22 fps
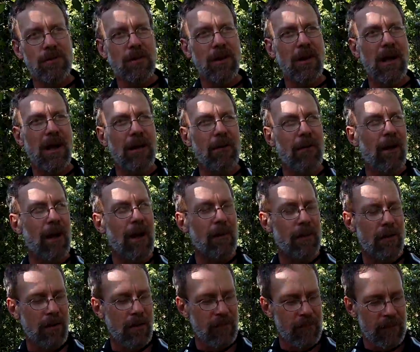or July
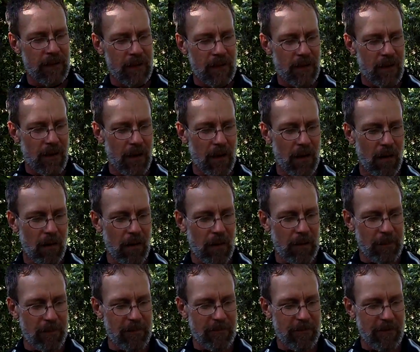ripener,
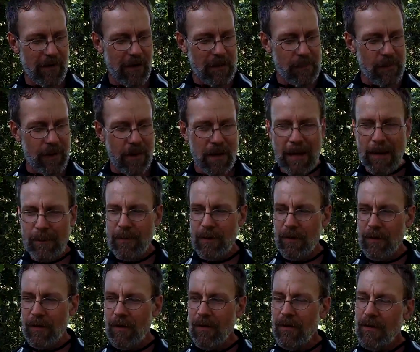are very
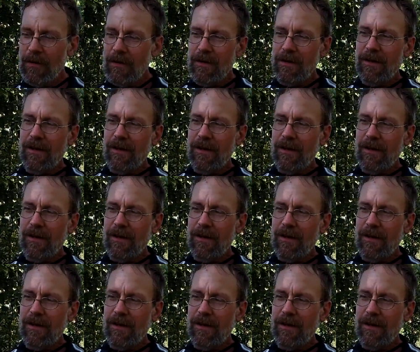popular,